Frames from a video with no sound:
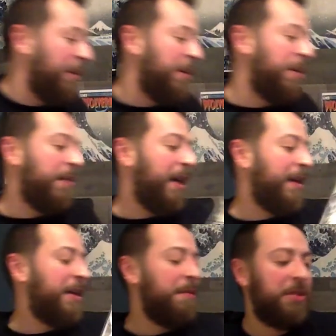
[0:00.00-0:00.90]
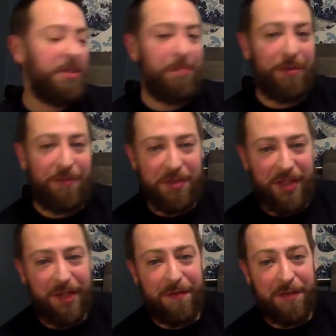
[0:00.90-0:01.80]
I commissioned, the
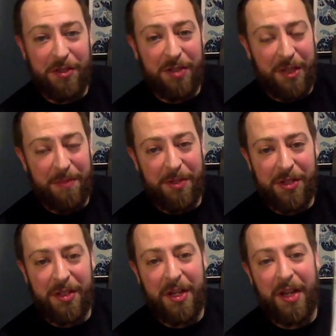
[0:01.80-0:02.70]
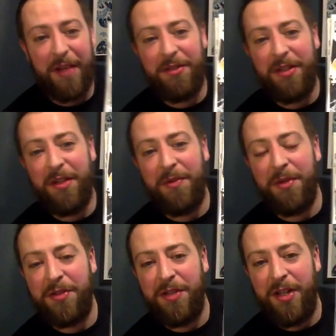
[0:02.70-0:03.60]
first, official commission that I ever did
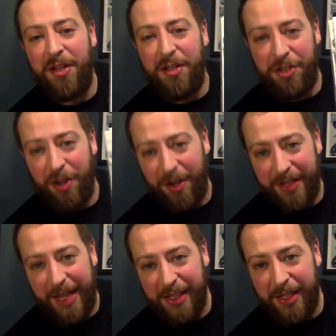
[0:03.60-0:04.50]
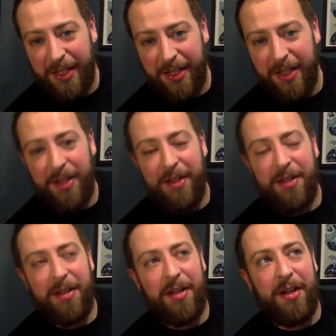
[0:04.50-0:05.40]
was Sean Daly,
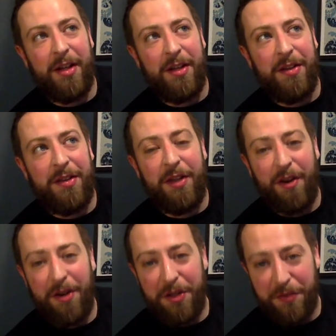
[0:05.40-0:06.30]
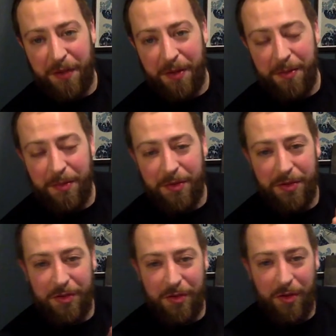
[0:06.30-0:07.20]
the artist from
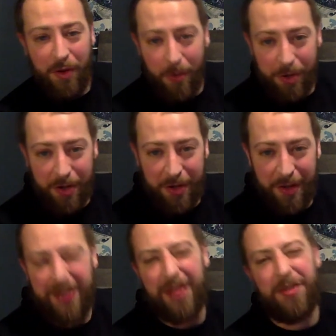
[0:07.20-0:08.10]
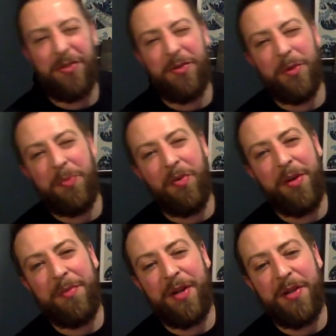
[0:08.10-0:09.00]
Ogre. I think that's a Source
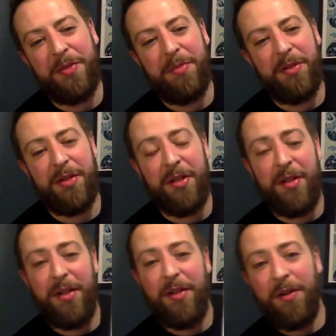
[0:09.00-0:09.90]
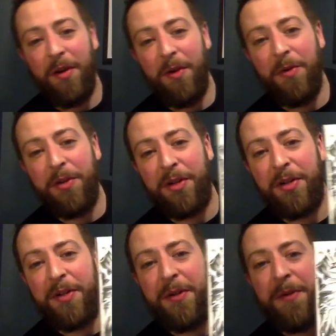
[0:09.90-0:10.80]
Point Press book, Ogre.